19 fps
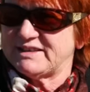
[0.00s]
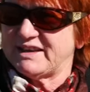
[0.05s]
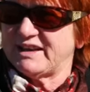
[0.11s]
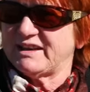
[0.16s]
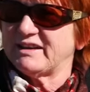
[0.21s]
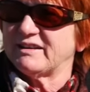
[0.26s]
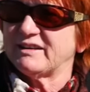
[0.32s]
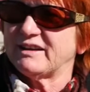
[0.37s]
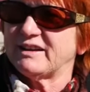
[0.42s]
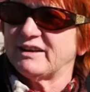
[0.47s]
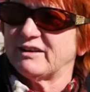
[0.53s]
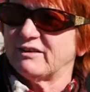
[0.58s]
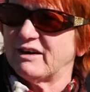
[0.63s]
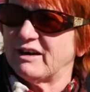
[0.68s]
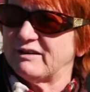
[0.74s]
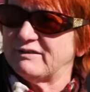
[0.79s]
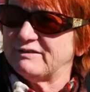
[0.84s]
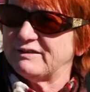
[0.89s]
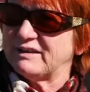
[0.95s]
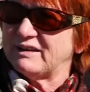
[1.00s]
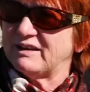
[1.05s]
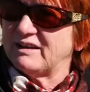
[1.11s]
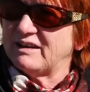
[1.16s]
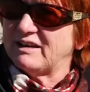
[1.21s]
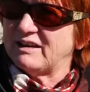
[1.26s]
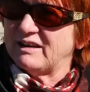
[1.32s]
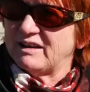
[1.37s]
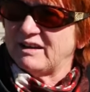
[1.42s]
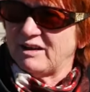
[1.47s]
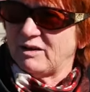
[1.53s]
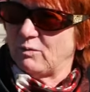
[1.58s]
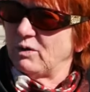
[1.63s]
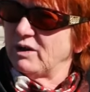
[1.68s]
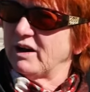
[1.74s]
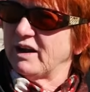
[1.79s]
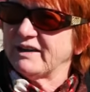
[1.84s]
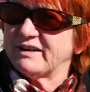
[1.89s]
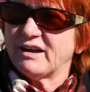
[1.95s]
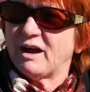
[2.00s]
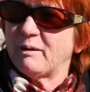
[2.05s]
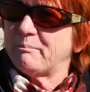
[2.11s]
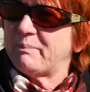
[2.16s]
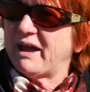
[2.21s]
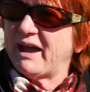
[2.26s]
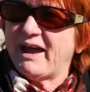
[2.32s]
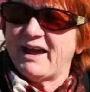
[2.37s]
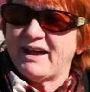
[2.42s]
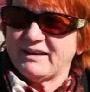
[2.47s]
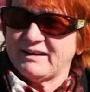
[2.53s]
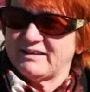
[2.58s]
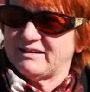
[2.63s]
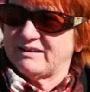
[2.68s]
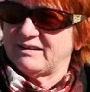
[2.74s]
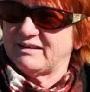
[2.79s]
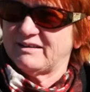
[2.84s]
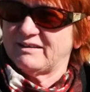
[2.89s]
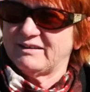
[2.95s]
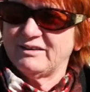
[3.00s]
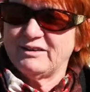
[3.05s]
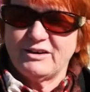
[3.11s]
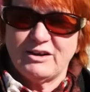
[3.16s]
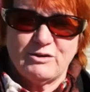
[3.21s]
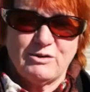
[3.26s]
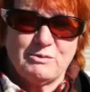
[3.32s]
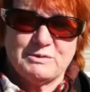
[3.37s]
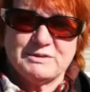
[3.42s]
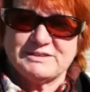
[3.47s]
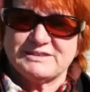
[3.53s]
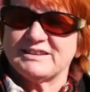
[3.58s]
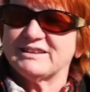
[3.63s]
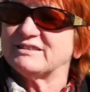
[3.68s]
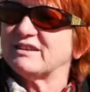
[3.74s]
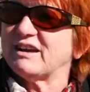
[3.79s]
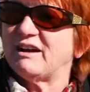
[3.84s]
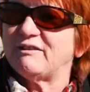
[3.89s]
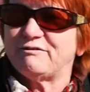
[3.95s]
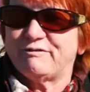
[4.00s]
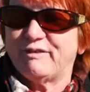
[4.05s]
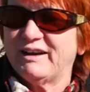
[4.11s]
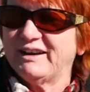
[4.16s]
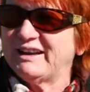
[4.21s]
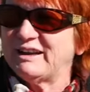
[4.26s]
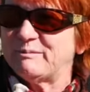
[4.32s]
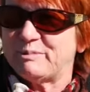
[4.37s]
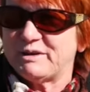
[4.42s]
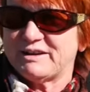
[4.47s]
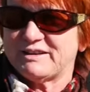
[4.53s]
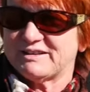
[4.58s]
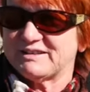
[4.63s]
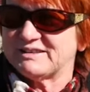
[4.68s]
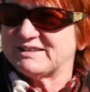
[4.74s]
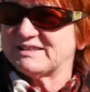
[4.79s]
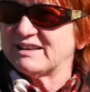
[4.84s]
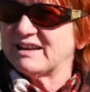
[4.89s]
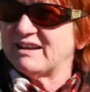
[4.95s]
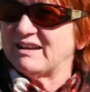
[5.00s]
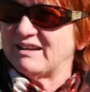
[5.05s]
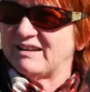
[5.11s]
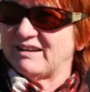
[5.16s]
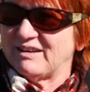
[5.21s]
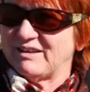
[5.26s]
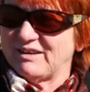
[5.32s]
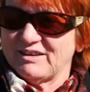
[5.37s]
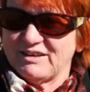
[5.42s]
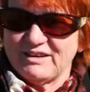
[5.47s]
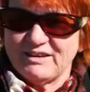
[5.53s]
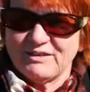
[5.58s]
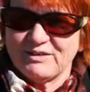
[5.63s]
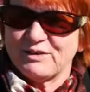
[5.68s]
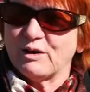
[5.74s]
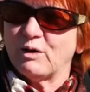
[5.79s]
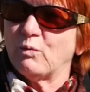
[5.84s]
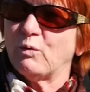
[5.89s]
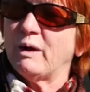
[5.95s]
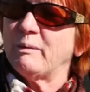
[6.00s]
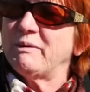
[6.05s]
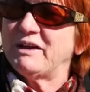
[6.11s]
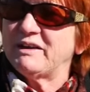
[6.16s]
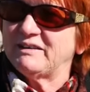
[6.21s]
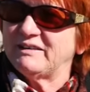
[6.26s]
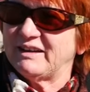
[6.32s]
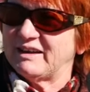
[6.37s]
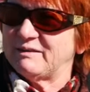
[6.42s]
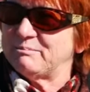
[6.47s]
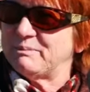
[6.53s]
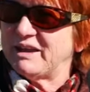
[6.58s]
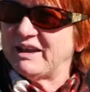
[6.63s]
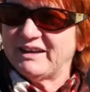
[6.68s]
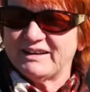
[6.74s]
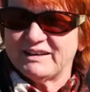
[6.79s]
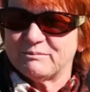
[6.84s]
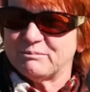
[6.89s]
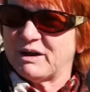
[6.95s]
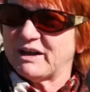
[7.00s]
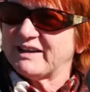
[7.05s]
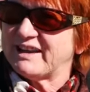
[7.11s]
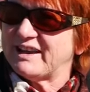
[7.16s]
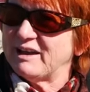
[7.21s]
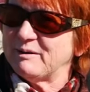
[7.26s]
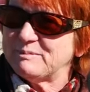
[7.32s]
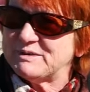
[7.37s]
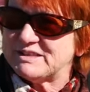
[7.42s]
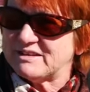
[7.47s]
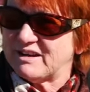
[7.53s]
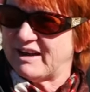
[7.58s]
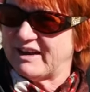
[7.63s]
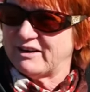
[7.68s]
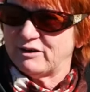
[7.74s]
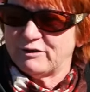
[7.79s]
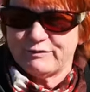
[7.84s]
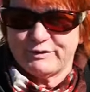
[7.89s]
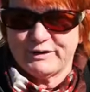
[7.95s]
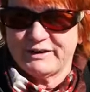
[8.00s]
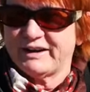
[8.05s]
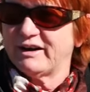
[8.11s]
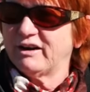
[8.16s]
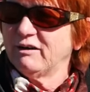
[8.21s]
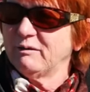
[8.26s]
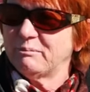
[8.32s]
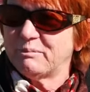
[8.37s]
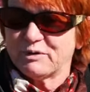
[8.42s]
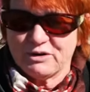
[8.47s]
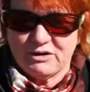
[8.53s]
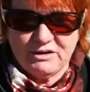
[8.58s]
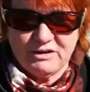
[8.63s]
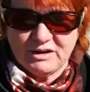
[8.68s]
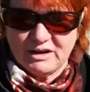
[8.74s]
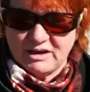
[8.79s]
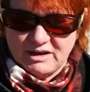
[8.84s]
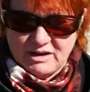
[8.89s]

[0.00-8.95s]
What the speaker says: taken care of. When I got back, you know, it got funny because the women and men in my campsite over in Ehrenberg,